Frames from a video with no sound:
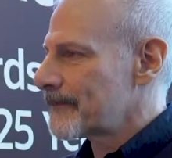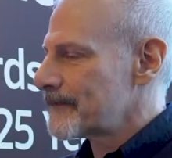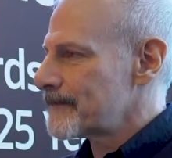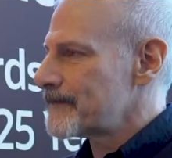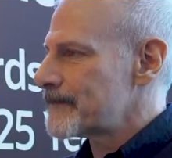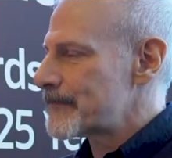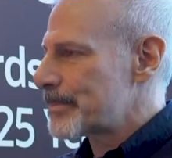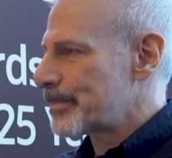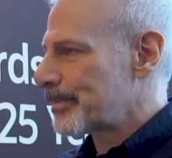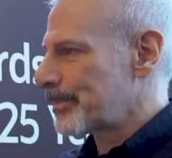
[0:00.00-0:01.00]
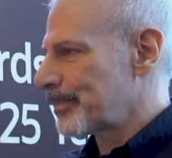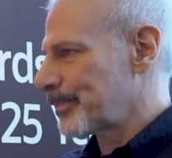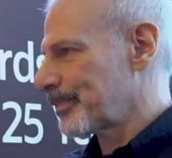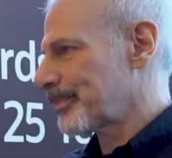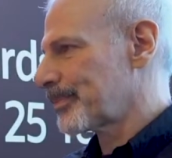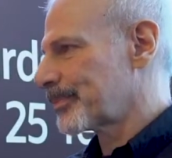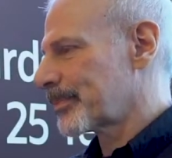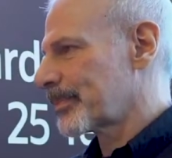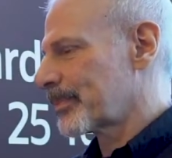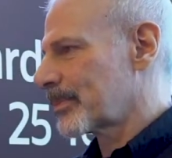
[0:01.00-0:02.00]

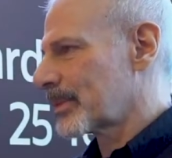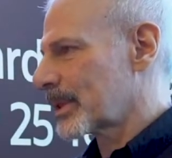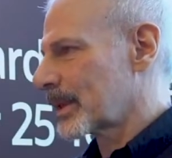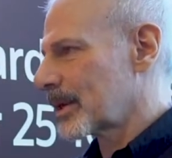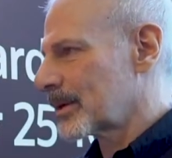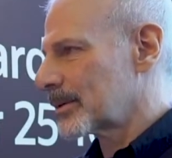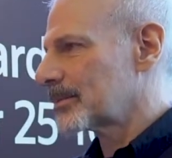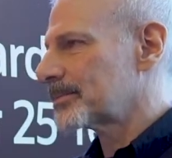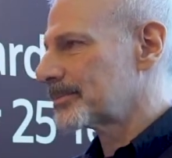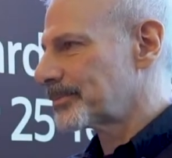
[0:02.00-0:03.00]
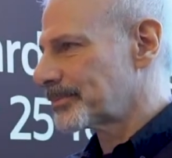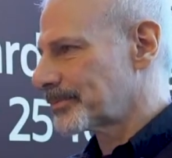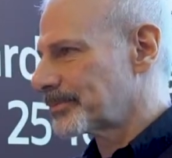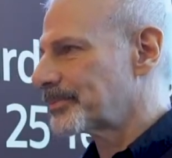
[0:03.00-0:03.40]
[no speech]